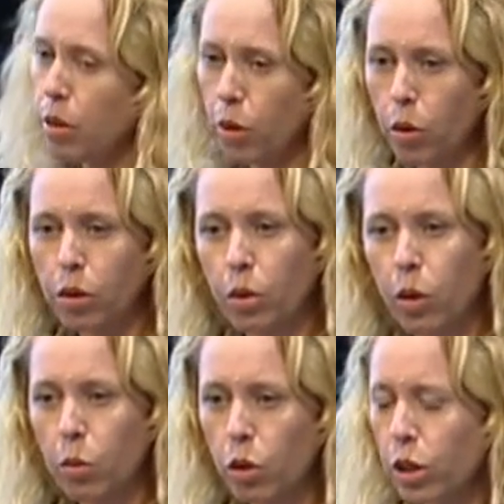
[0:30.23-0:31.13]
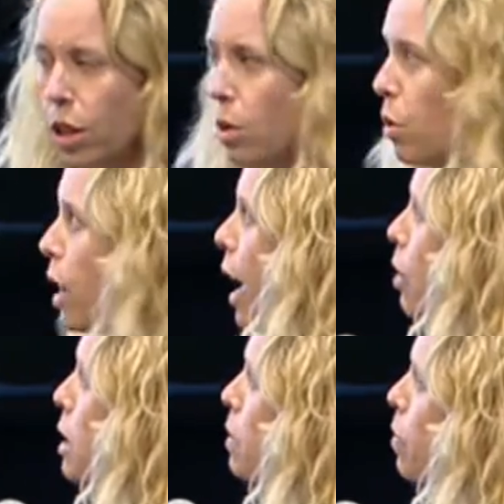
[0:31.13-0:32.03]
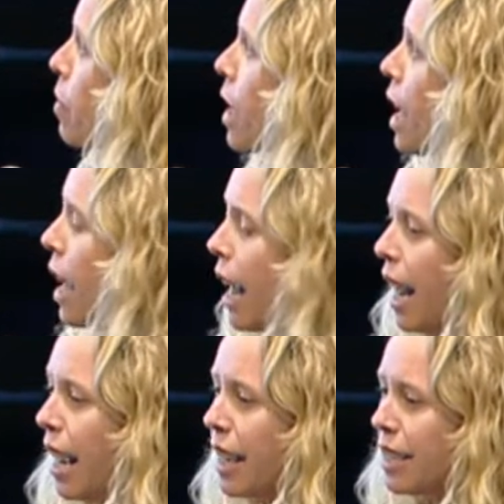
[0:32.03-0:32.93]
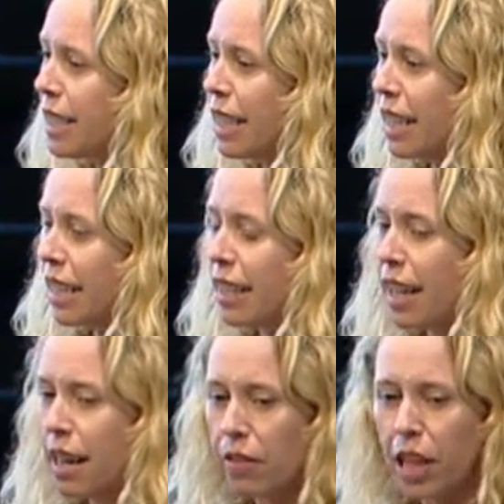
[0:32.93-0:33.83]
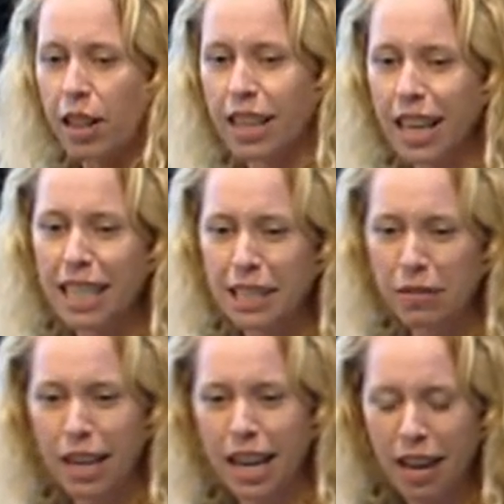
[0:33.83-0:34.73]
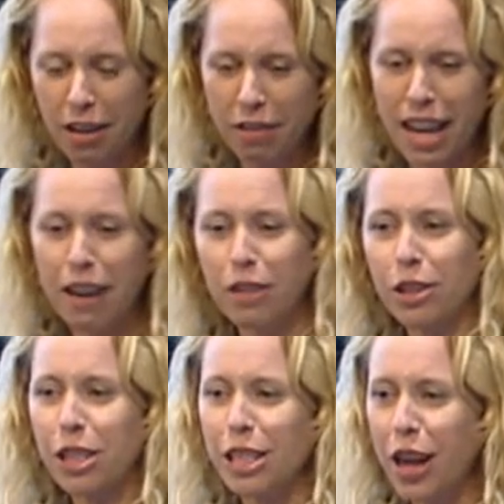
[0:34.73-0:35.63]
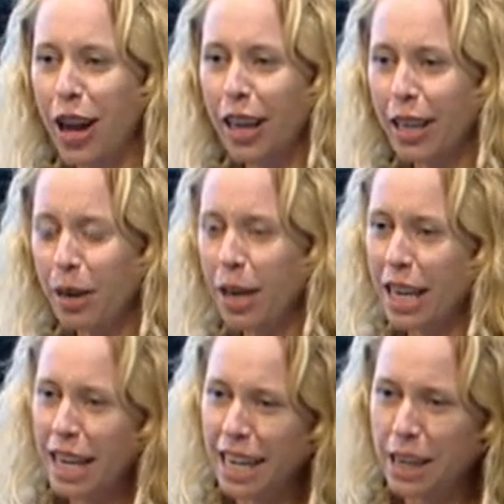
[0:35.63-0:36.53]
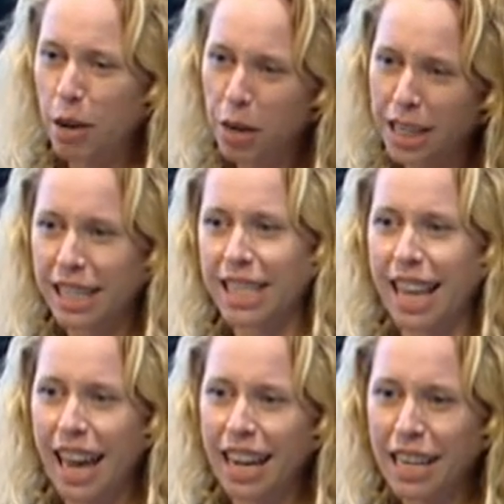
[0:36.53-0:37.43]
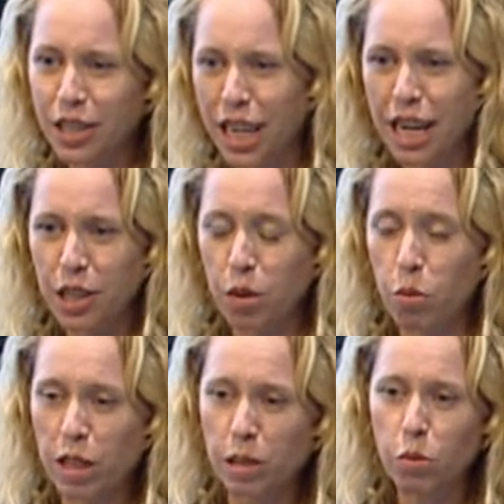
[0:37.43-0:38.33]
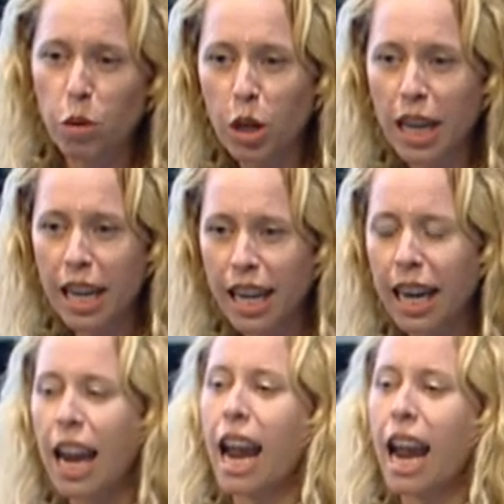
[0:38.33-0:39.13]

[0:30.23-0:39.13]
wrote, The One World Schoolhouse. And kind of along the lines of Gaver's talk, you know, he noticed that education wasn't working,